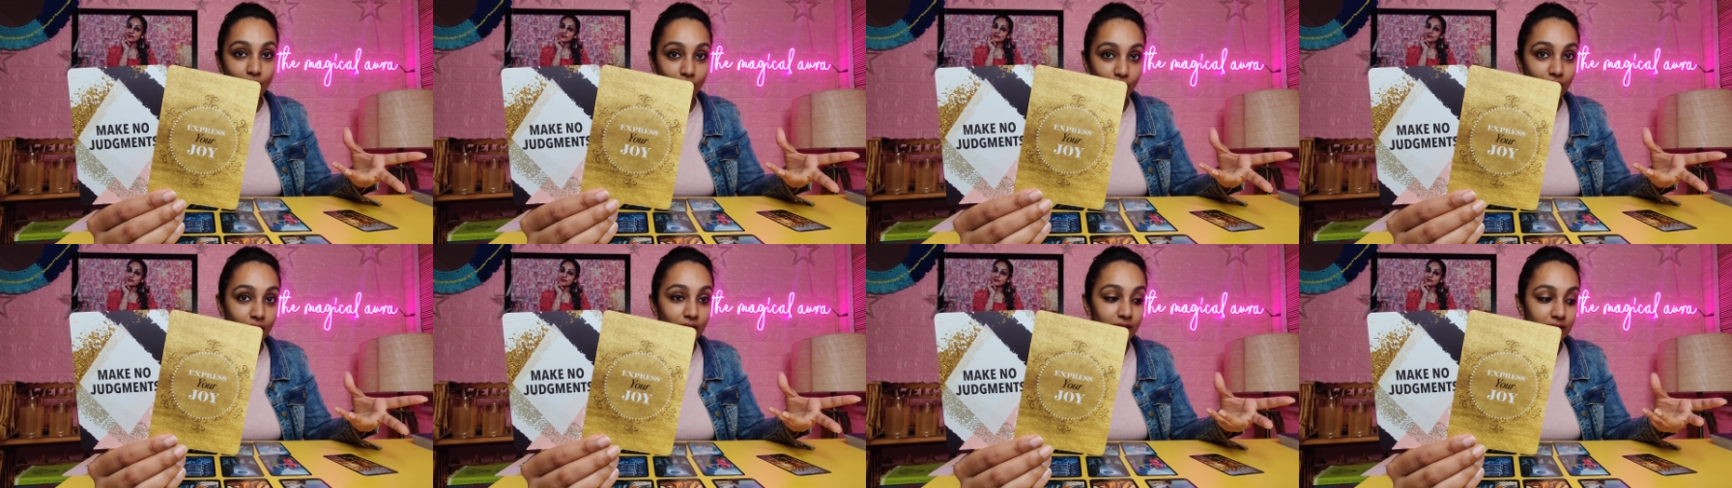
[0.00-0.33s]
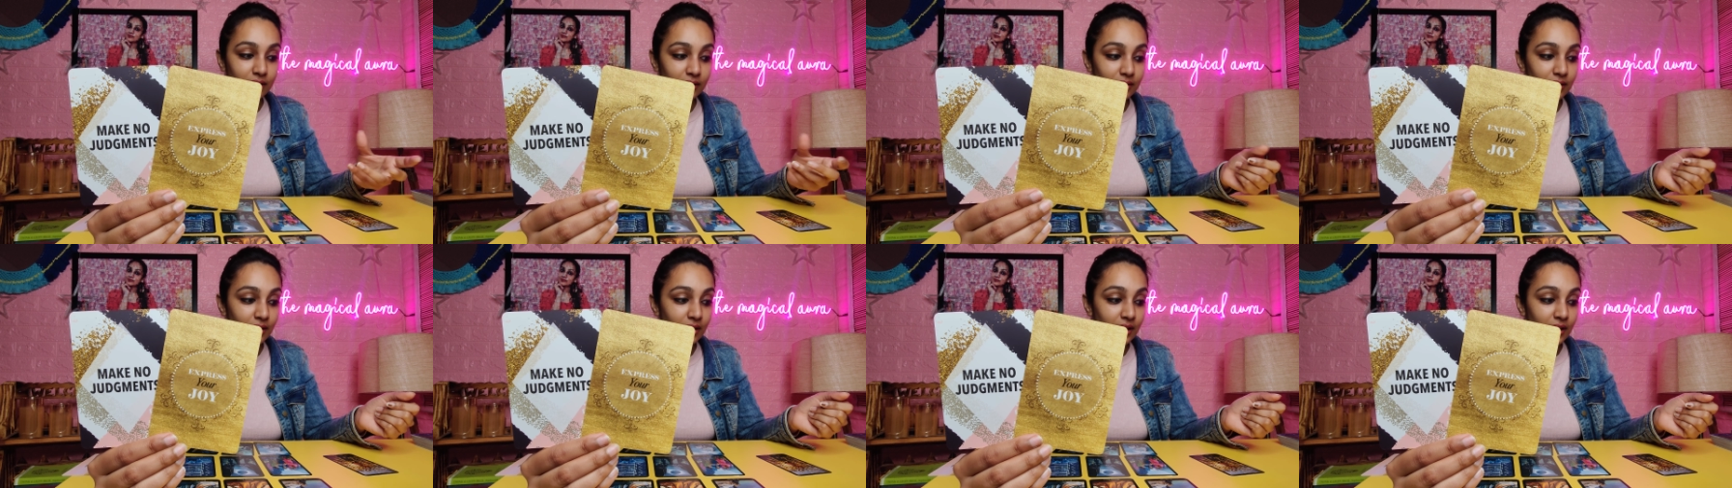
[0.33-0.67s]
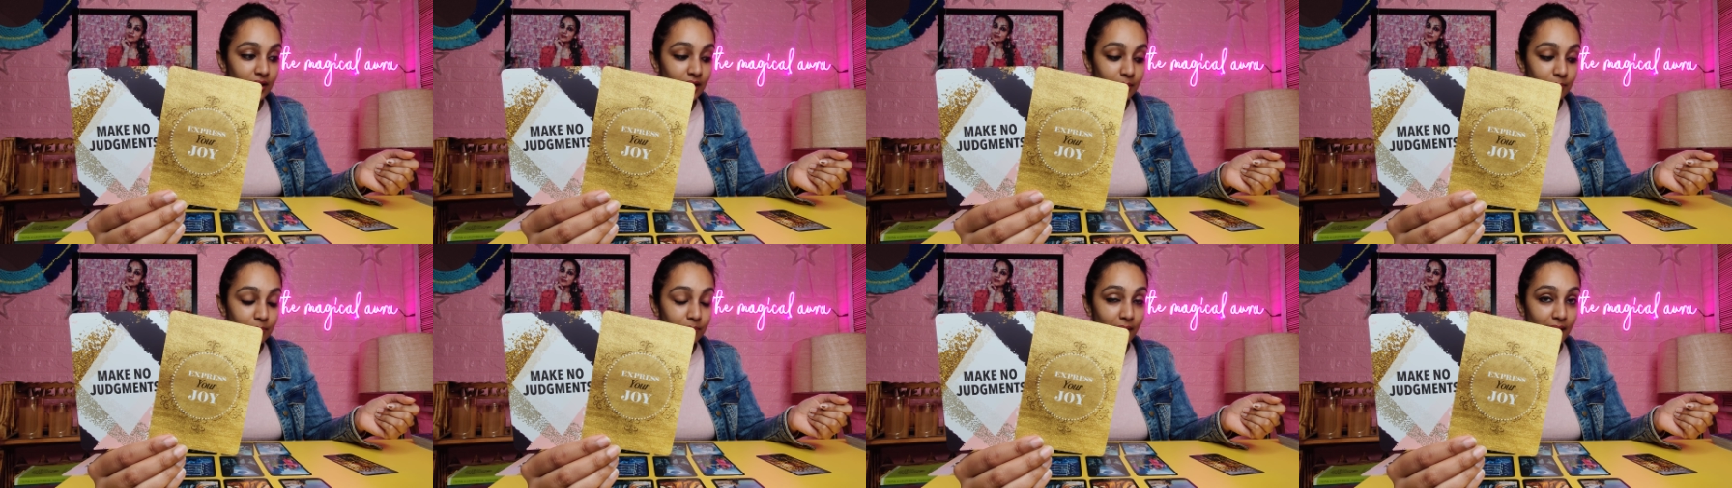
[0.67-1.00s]
on,
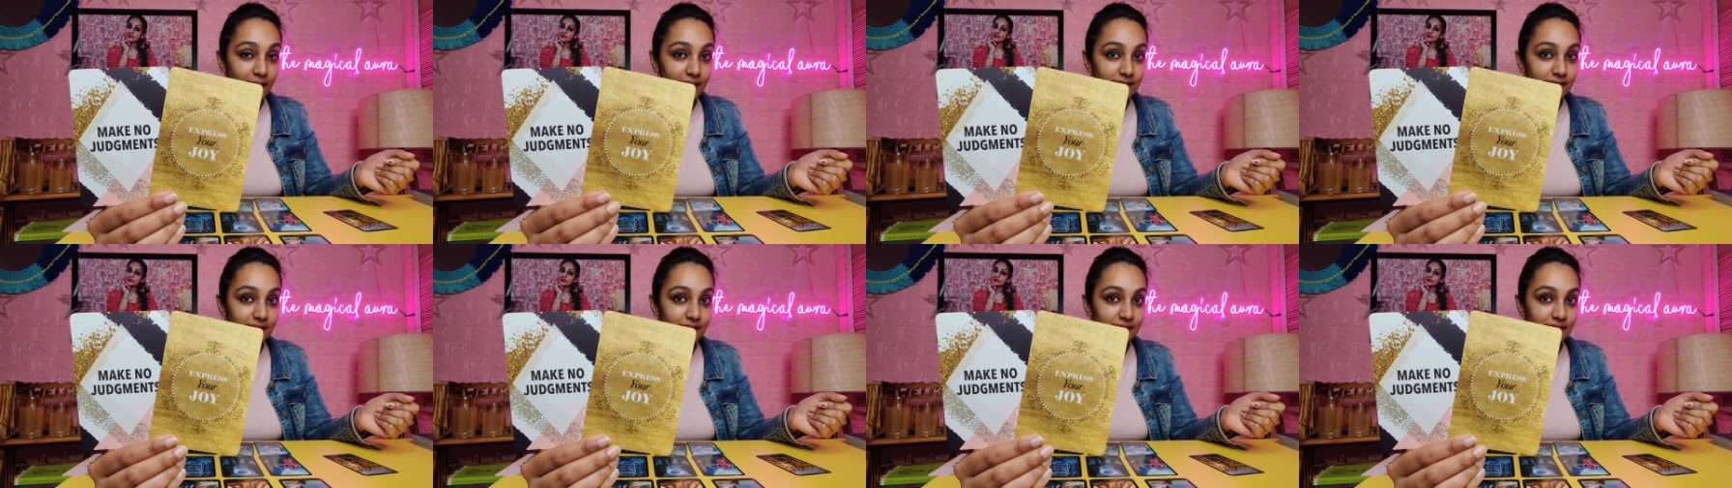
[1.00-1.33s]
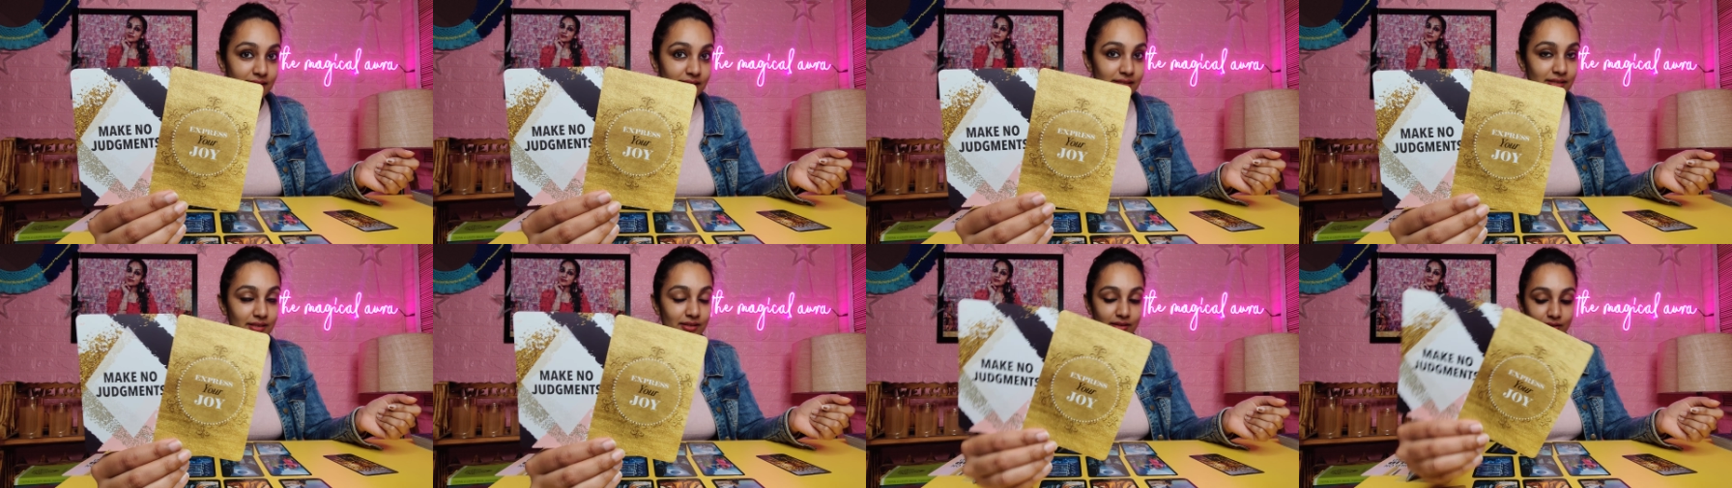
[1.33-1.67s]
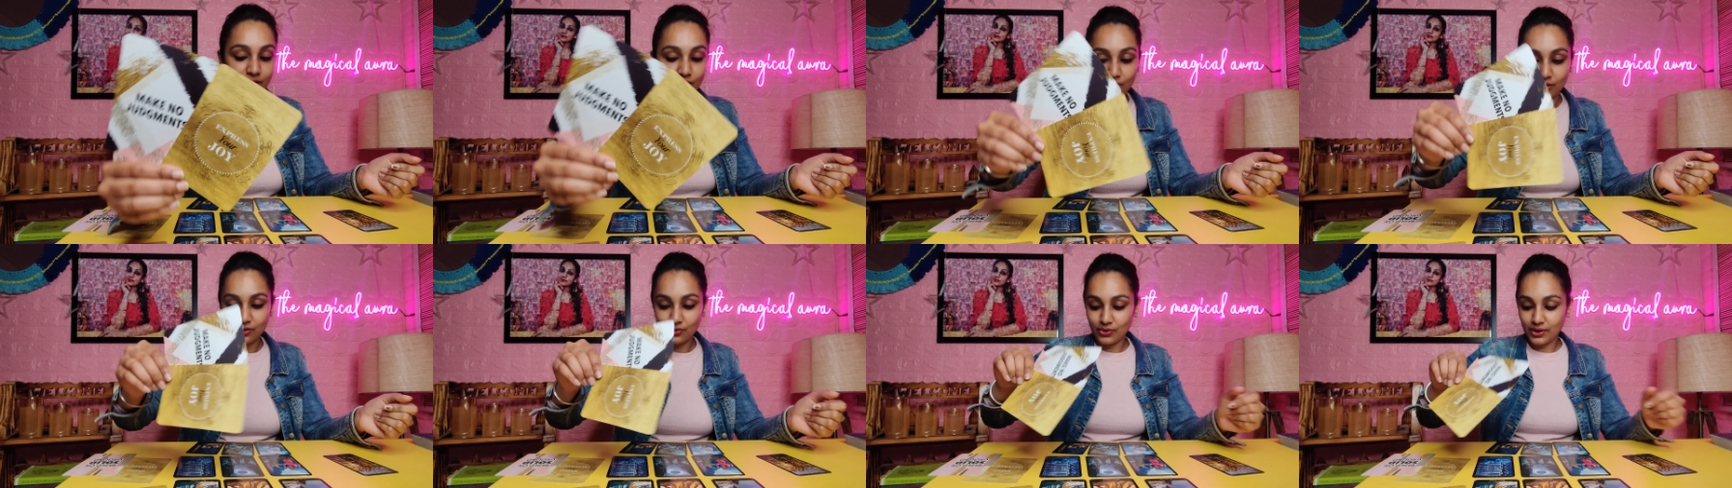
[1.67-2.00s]
Pisces.
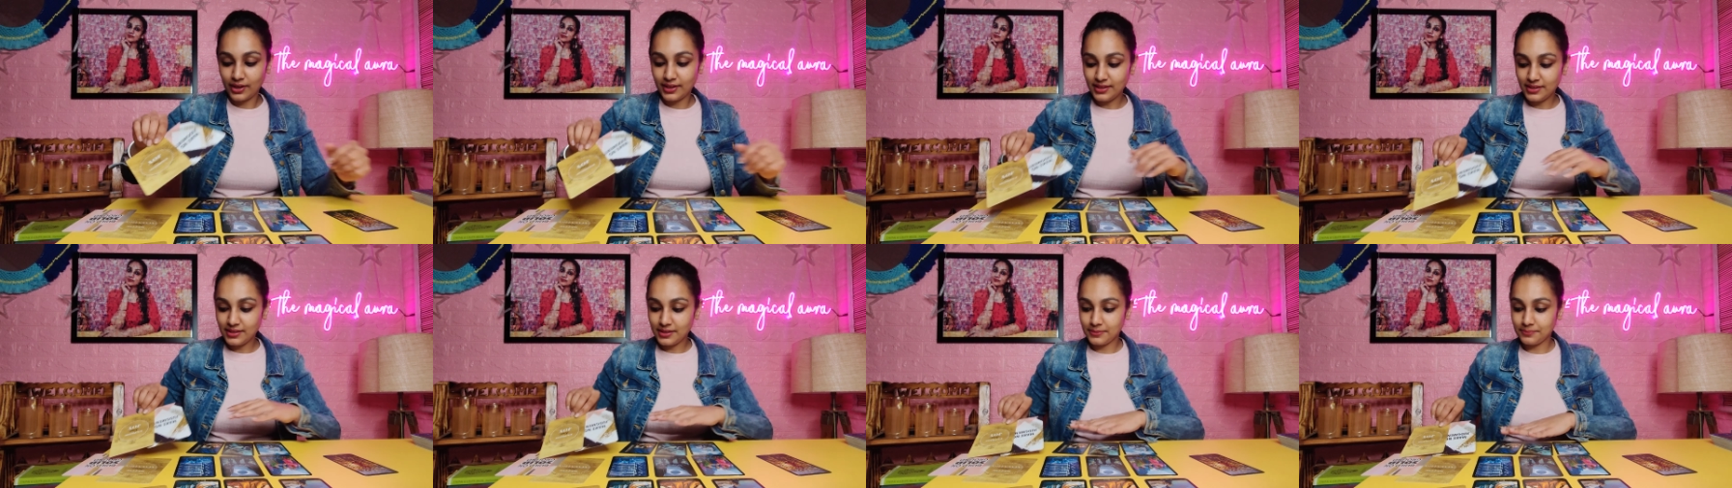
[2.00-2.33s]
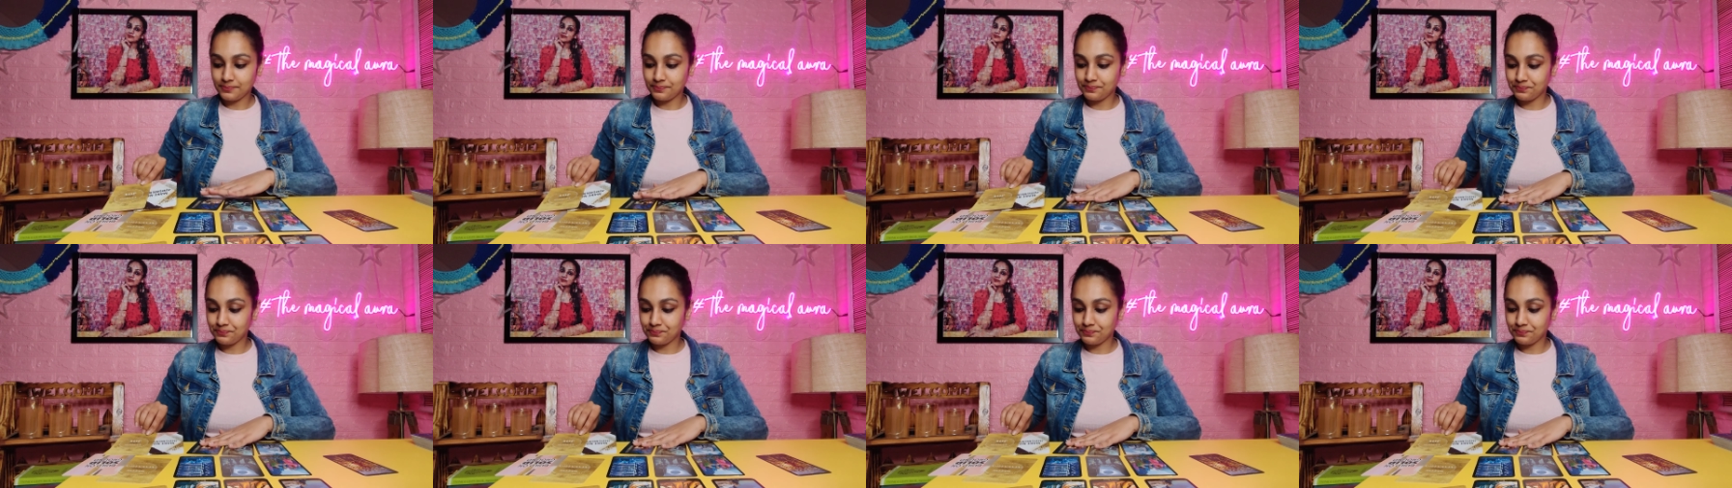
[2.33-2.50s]
All right,